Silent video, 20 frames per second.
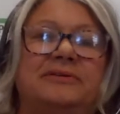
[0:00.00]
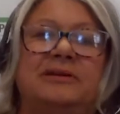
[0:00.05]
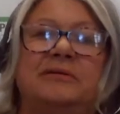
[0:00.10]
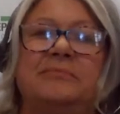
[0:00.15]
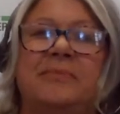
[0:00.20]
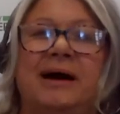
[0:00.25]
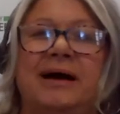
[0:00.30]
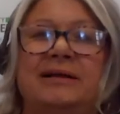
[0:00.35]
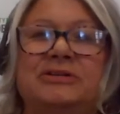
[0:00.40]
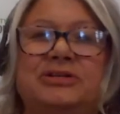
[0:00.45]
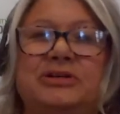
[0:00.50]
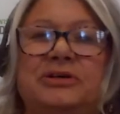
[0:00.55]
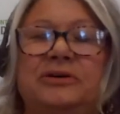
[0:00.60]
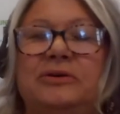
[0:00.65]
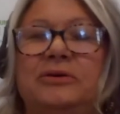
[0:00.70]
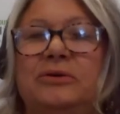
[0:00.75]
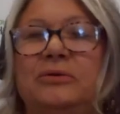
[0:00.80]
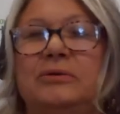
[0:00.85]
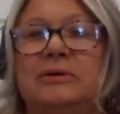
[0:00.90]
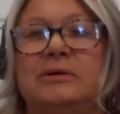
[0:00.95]
did mine
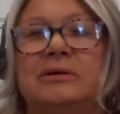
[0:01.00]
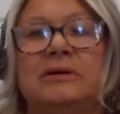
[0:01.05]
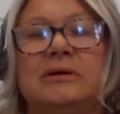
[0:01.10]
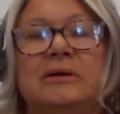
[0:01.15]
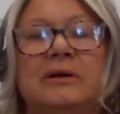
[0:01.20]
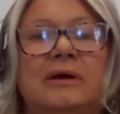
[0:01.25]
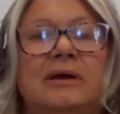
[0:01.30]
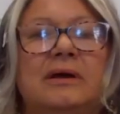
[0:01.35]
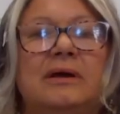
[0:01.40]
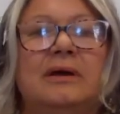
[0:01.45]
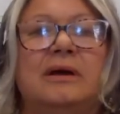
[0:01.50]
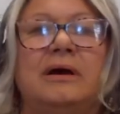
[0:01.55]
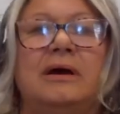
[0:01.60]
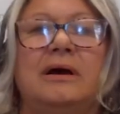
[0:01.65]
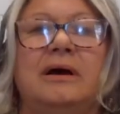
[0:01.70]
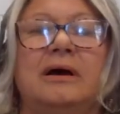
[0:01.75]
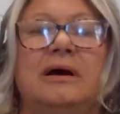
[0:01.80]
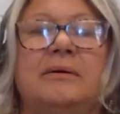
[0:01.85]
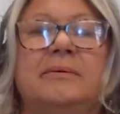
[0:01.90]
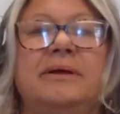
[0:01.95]
too, and
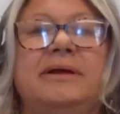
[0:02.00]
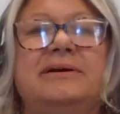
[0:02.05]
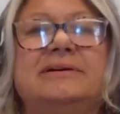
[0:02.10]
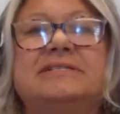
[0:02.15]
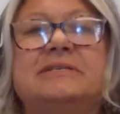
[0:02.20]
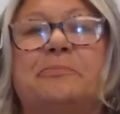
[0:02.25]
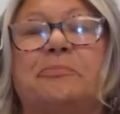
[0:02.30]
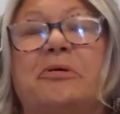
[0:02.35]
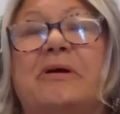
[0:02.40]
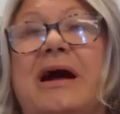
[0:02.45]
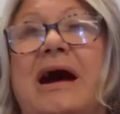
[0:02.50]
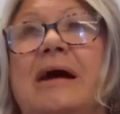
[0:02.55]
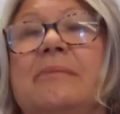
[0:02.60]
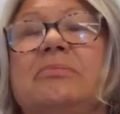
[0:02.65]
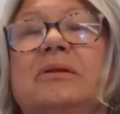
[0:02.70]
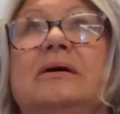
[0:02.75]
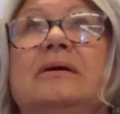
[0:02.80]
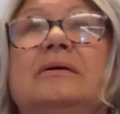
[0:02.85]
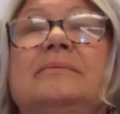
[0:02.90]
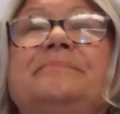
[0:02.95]
here's the
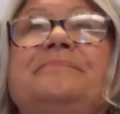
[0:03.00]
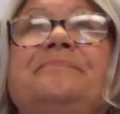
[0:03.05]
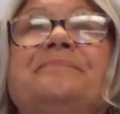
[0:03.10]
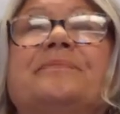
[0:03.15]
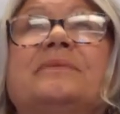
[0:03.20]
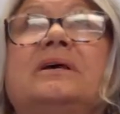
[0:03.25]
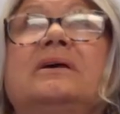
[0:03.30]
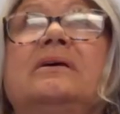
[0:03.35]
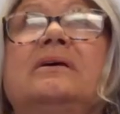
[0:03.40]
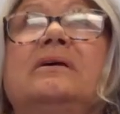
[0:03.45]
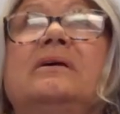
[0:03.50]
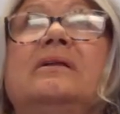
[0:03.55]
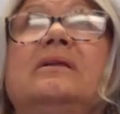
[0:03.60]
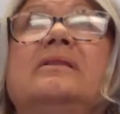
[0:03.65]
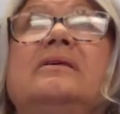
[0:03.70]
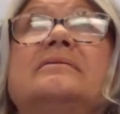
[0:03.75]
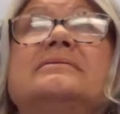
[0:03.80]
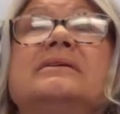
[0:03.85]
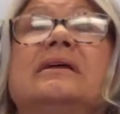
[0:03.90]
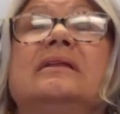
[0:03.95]
problem.
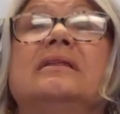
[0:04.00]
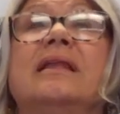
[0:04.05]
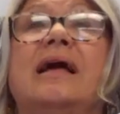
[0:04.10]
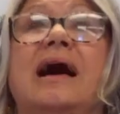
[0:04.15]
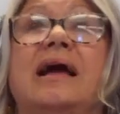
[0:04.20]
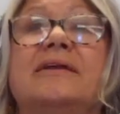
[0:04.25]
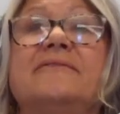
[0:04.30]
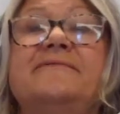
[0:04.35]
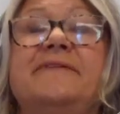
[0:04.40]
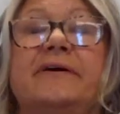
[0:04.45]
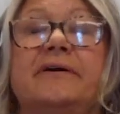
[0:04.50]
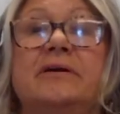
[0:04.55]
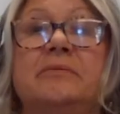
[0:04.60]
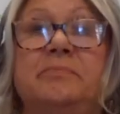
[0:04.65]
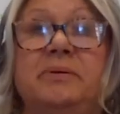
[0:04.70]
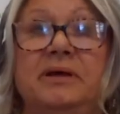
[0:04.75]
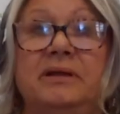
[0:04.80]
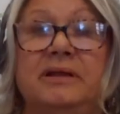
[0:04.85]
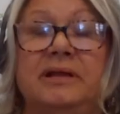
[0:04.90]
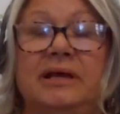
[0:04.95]
There's a lot of
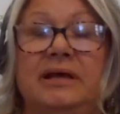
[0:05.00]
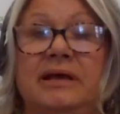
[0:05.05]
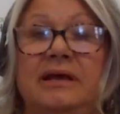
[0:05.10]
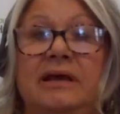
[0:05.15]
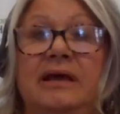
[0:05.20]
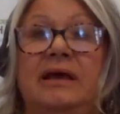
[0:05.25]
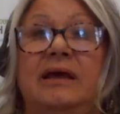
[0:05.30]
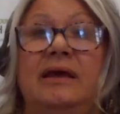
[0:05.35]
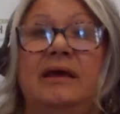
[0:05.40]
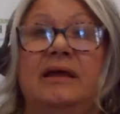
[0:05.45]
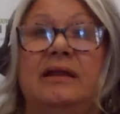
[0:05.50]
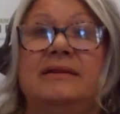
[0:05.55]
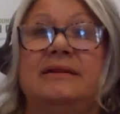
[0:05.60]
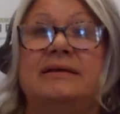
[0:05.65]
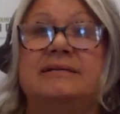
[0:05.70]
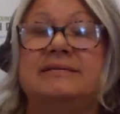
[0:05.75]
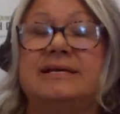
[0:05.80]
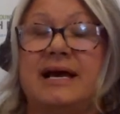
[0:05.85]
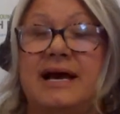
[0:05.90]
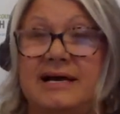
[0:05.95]
variability in
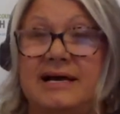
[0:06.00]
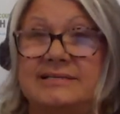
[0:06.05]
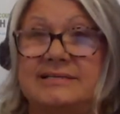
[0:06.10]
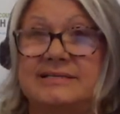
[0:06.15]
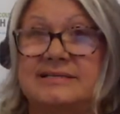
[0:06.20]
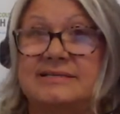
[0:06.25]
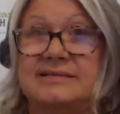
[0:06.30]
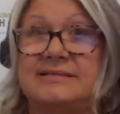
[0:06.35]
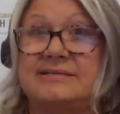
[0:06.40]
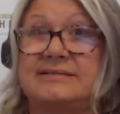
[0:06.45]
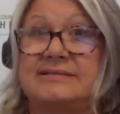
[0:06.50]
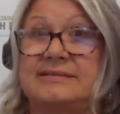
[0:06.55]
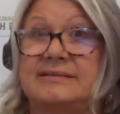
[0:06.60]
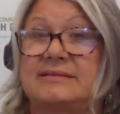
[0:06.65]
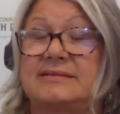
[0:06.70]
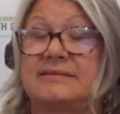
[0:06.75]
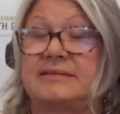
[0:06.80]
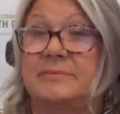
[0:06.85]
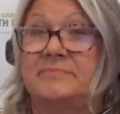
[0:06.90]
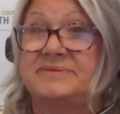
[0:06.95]
the tests
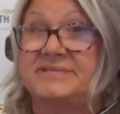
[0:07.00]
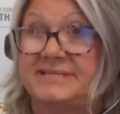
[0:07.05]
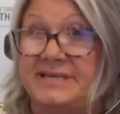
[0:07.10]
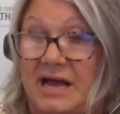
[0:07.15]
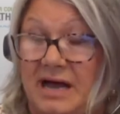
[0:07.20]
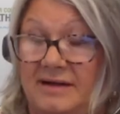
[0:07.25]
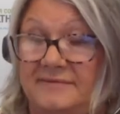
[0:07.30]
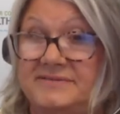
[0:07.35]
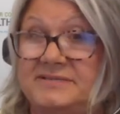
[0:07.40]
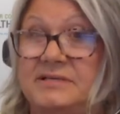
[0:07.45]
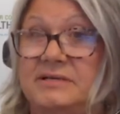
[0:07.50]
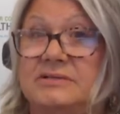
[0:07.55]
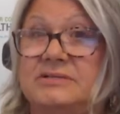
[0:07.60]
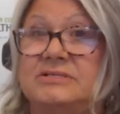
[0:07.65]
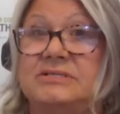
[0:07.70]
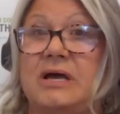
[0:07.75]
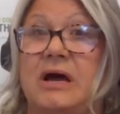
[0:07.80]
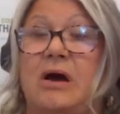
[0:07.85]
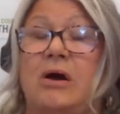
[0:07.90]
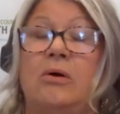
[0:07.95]
themselves.
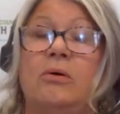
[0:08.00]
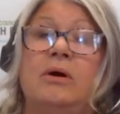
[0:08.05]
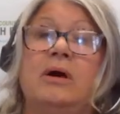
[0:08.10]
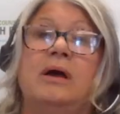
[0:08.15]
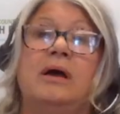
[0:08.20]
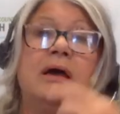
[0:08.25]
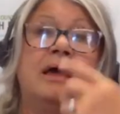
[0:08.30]
So